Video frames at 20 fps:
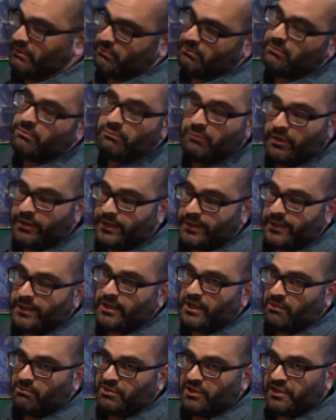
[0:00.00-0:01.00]
well, they
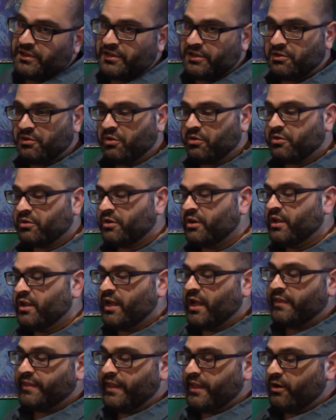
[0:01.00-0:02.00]
didn't complete the order,
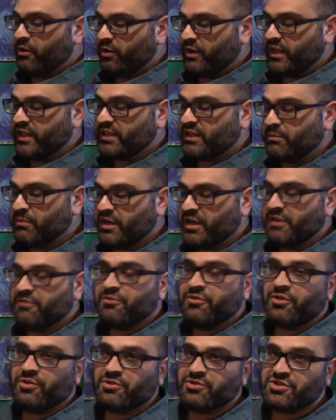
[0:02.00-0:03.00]
and they won't get the money
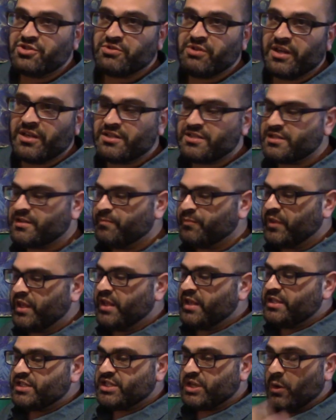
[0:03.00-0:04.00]
for those drinks.
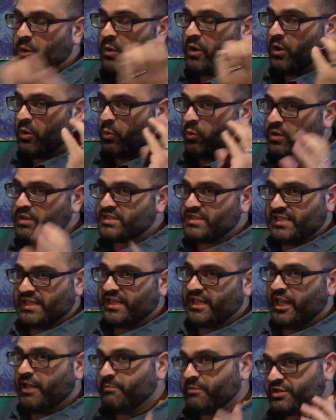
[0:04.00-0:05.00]
So once the
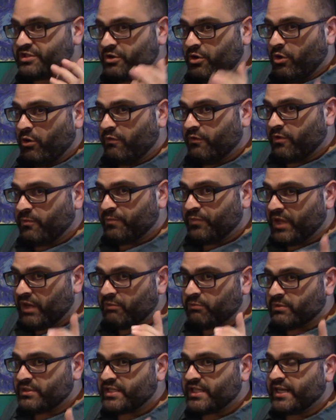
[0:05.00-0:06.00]
game is over,
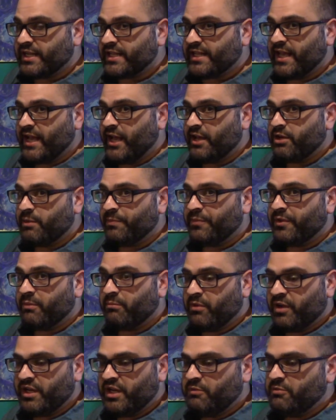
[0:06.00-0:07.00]
everyone's going to count up their
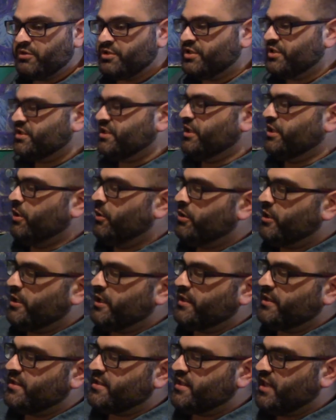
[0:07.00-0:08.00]
money, which is denoted
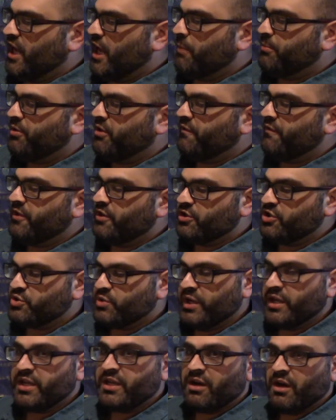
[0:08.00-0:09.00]
on the top of their
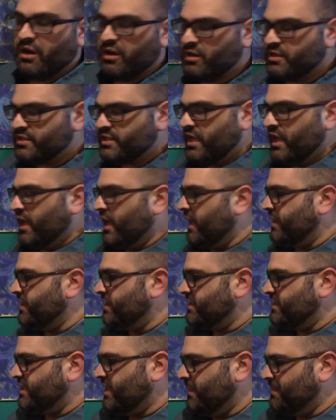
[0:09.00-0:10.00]
drink cards, and the
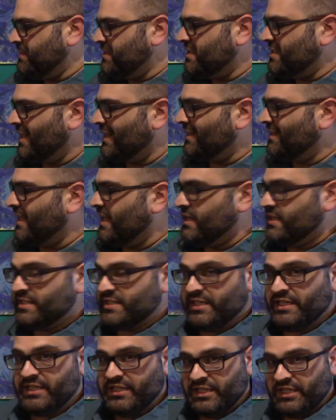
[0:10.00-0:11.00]
tips that they
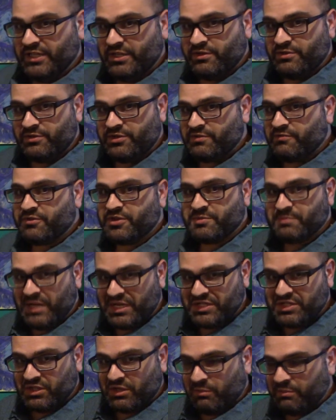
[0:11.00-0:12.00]
didn't use for
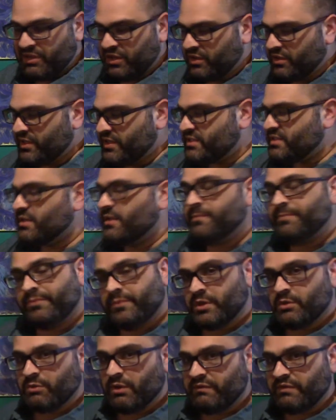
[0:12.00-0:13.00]
special abilities.
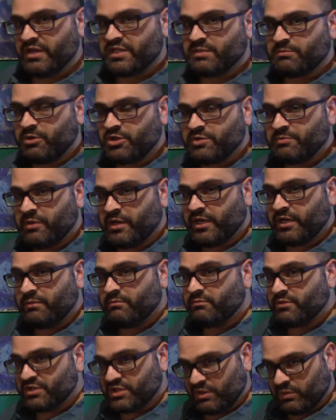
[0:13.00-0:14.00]
Whoever has the most money
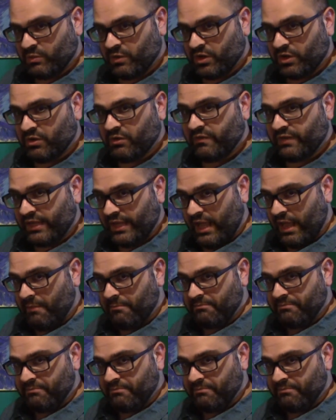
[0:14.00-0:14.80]
is the winner of the game.